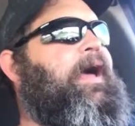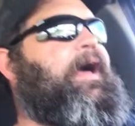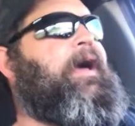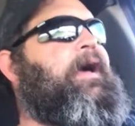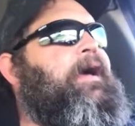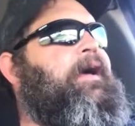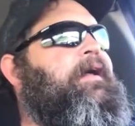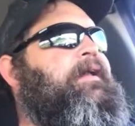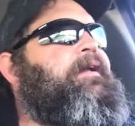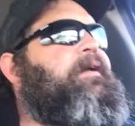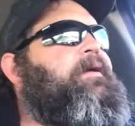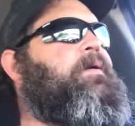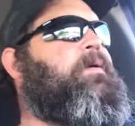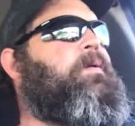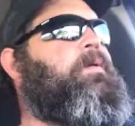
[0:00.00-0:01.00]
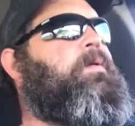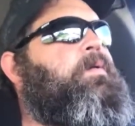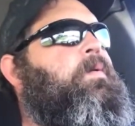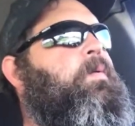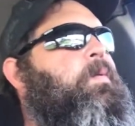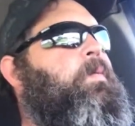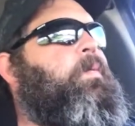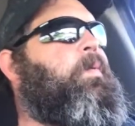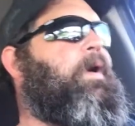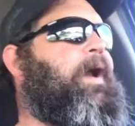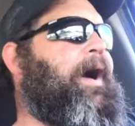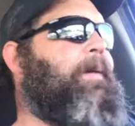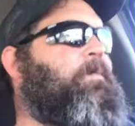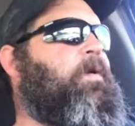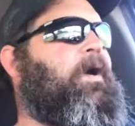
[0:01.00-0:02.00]
And
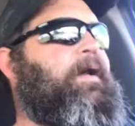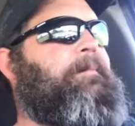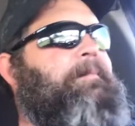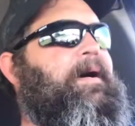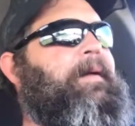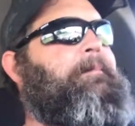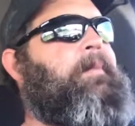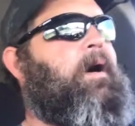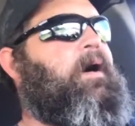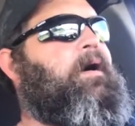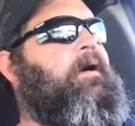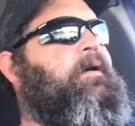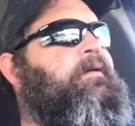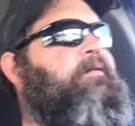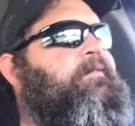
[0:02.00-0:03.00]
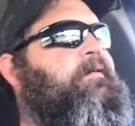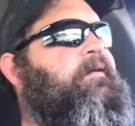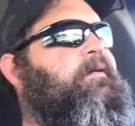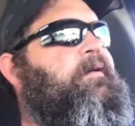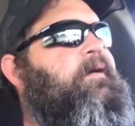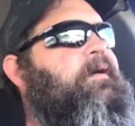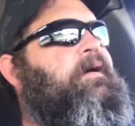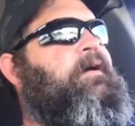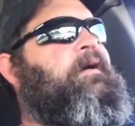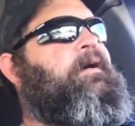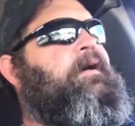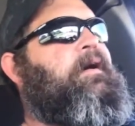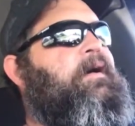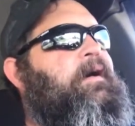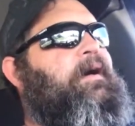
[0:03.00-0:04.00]
when I'm running my bars,
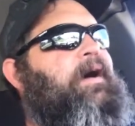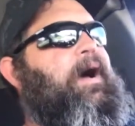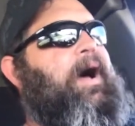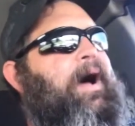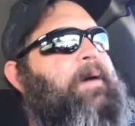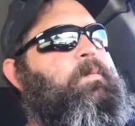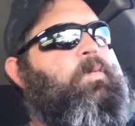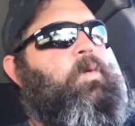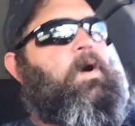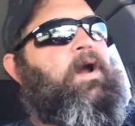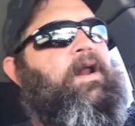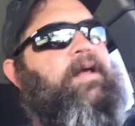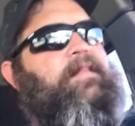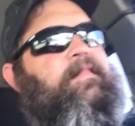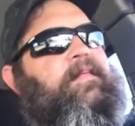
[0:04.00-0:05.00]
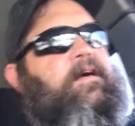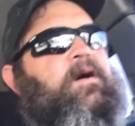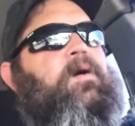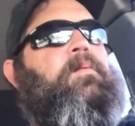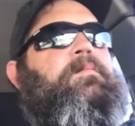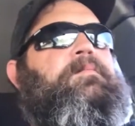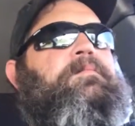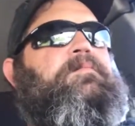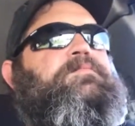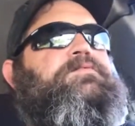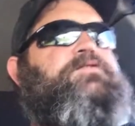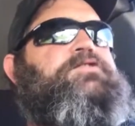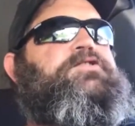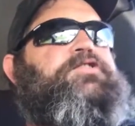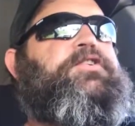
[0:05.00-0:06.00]
I'm running
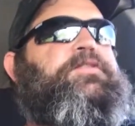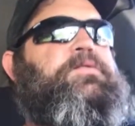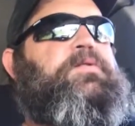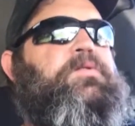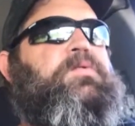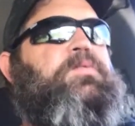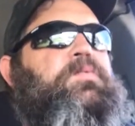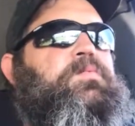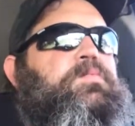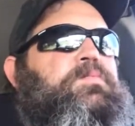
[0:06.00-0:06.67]
them to